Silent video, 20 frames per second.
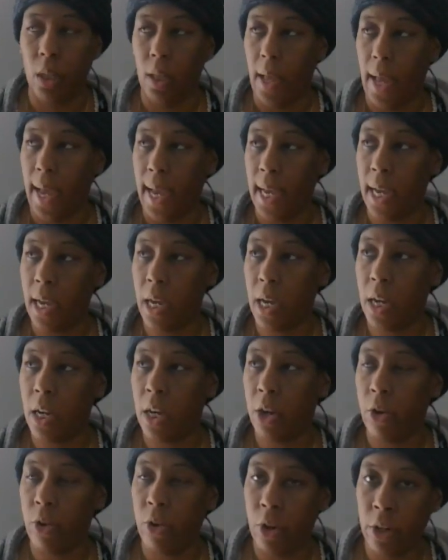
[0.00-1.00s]
and
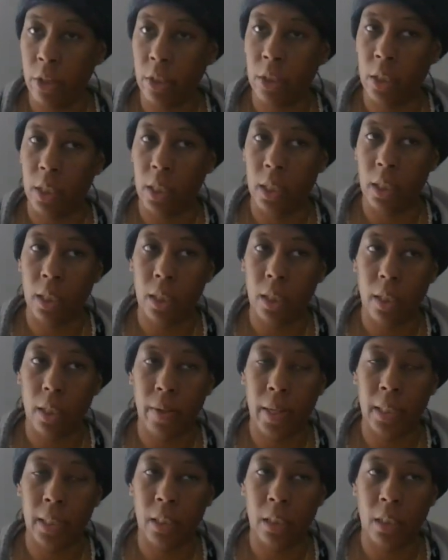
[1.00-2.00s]
you're nursing
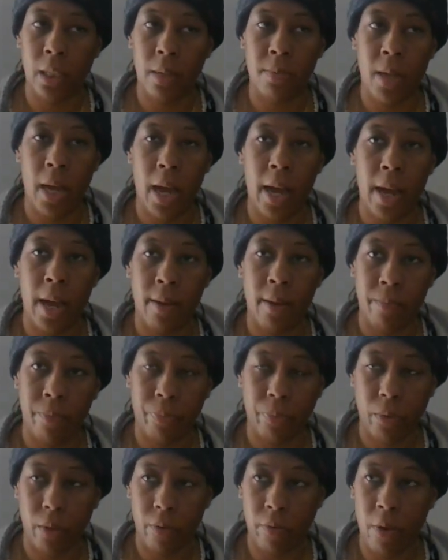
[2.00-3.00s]
at the same time
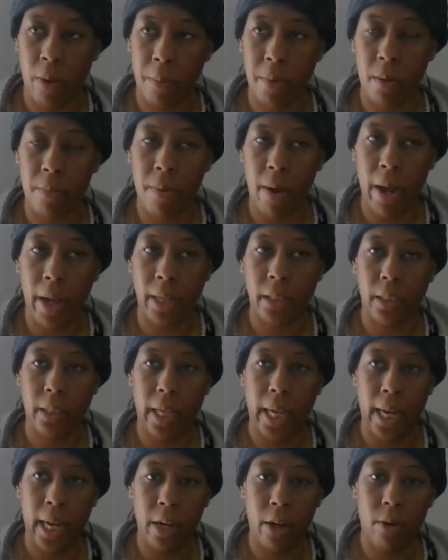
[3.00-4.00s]
from your breast
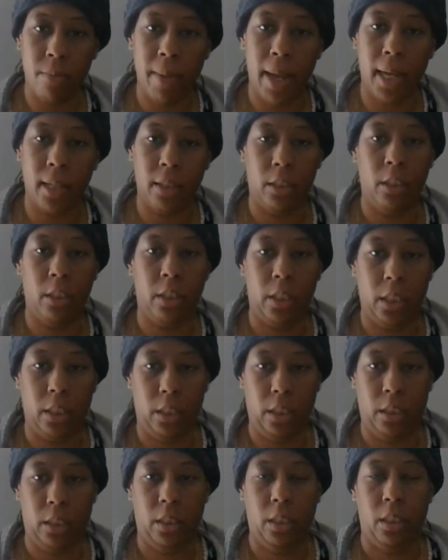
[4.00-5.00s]
and you're
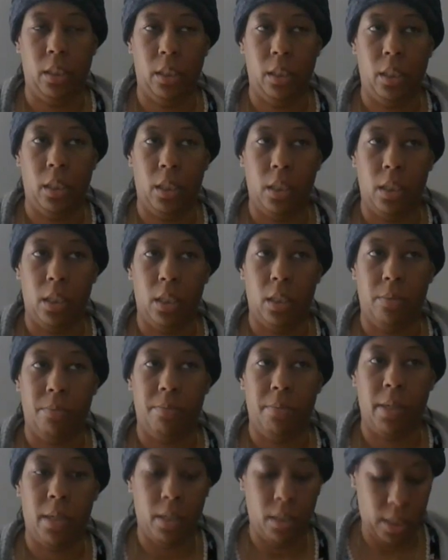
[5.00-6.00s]
malnourished
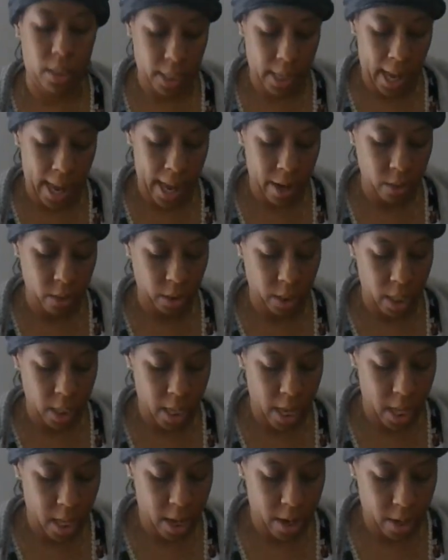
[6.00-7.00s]
because the guy who said
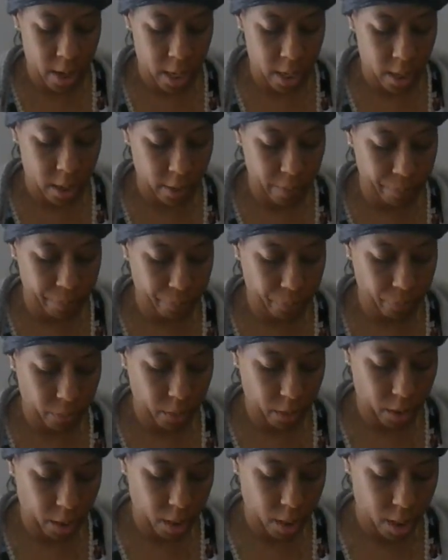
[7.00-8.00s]
that they're gonna
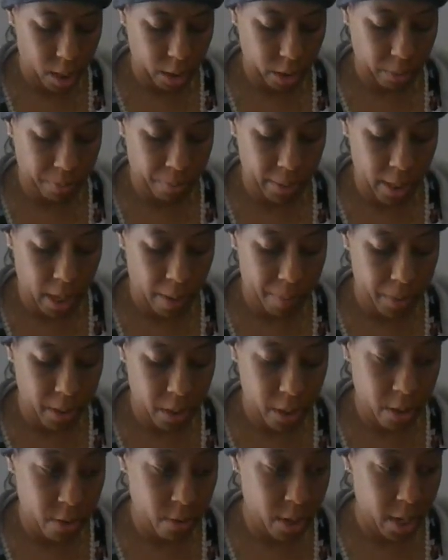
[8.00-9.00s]
split up the
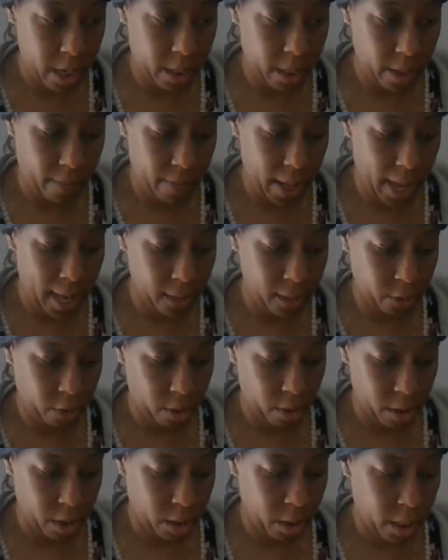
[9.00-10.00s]
duties of the
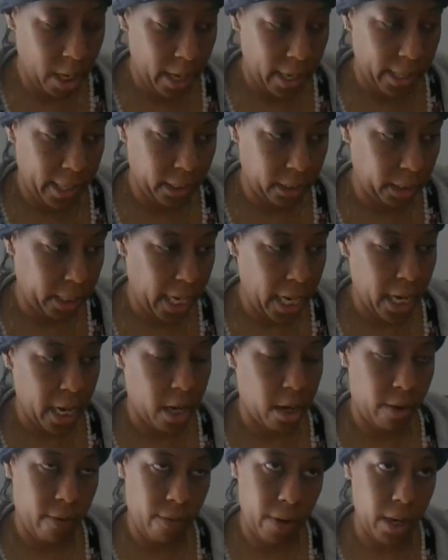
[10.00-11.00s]
household is taking
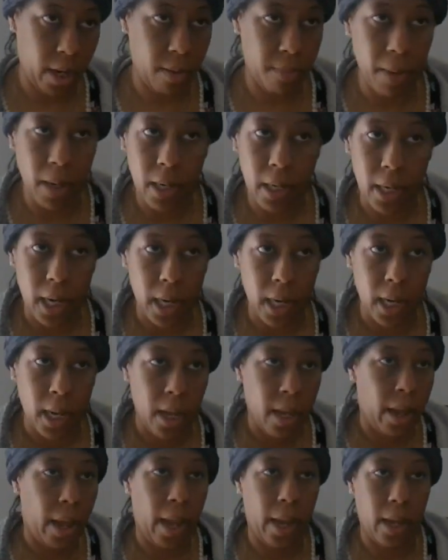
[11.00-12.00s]
your freaking money
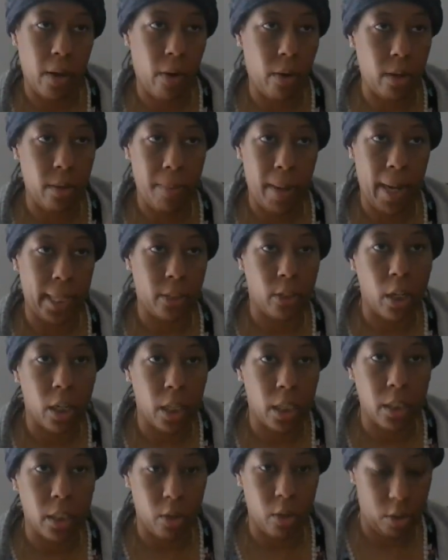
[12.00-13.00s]
and going to buy
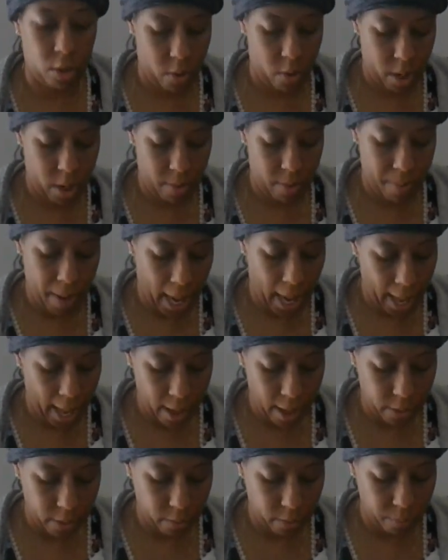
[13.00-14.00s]
drugs or going to buy
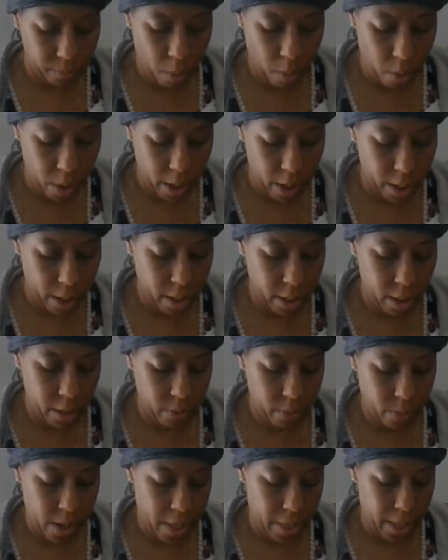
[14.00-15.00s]
porn
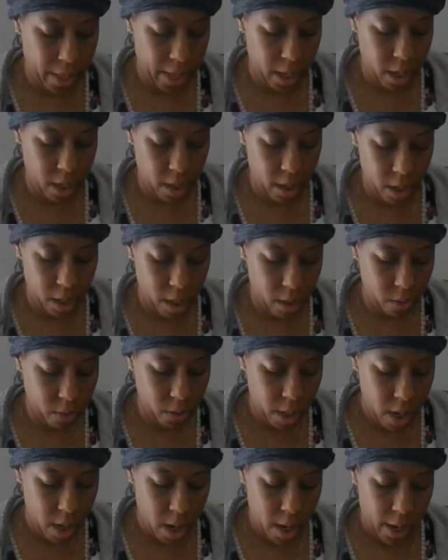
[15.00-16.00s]
with it you know
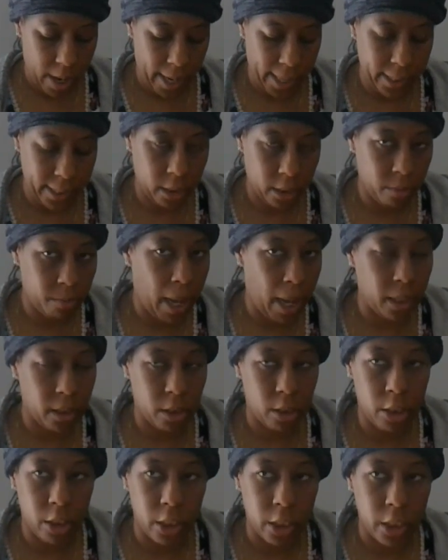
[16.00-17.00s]
and you're
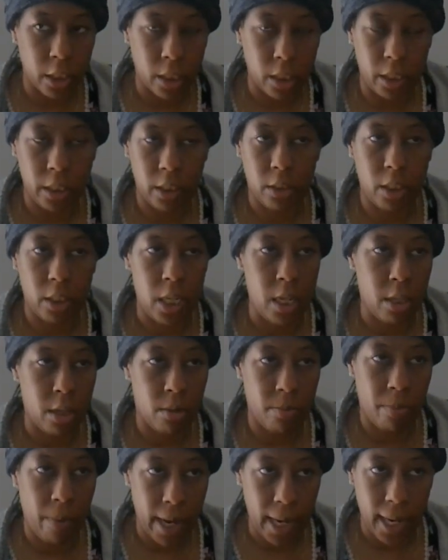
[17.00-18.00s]
malnourished and your teeth are
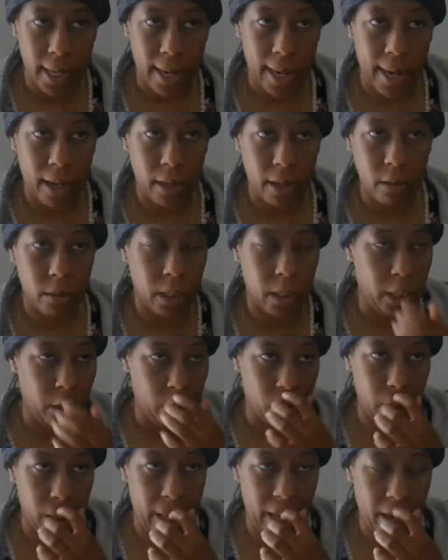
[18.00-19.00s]
breaking out
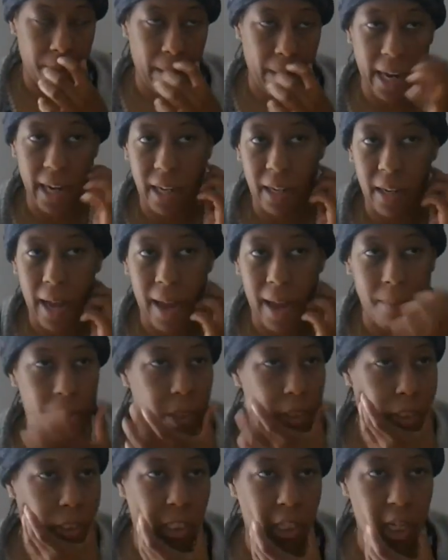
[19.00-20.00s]
literally like mine i'm
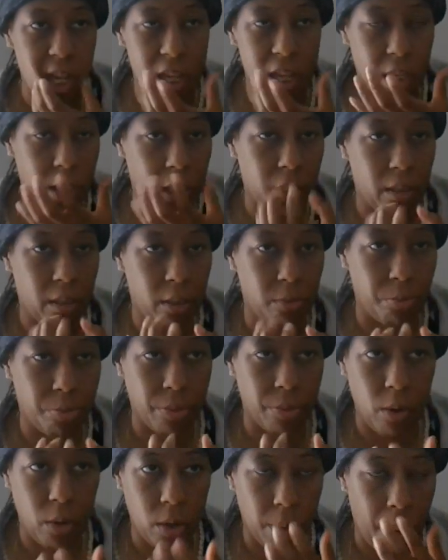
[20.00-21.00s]
missing teeth because they just
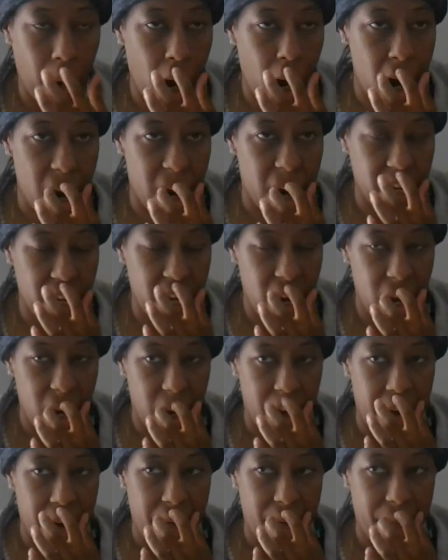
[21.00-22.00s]
broke apart
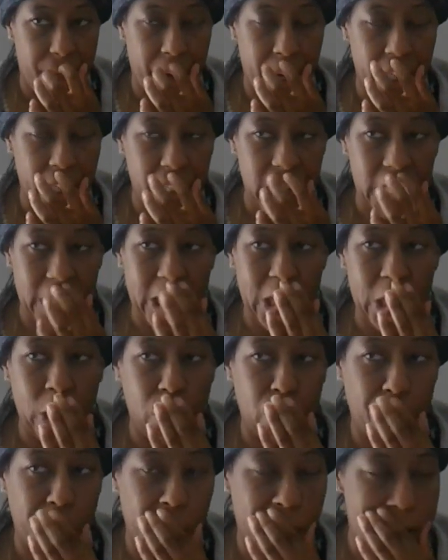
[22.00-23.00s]
my teeth used
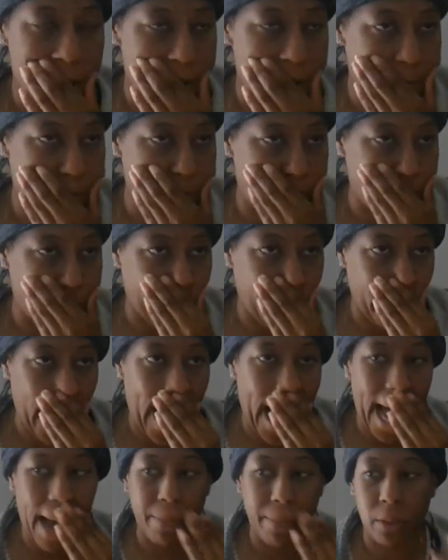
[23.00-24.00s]
to be
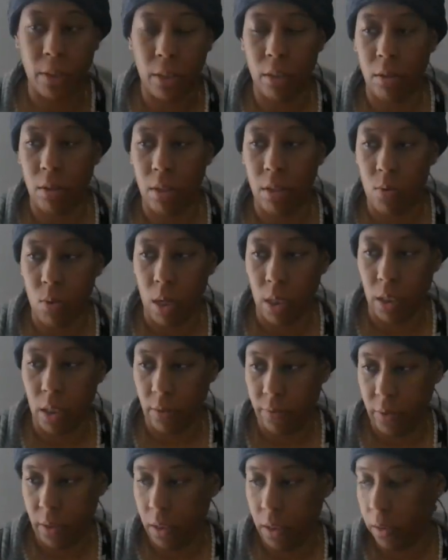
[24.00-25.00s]
absolutely
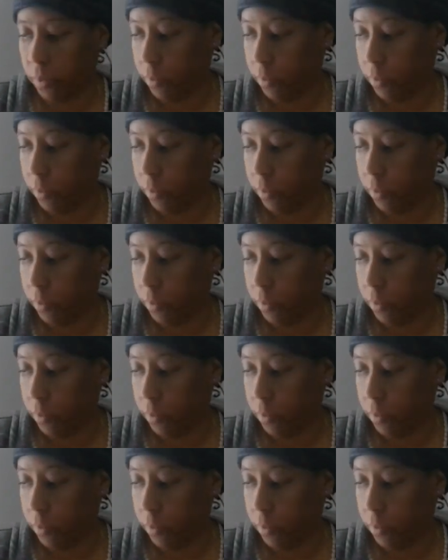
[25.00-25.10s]
wonderful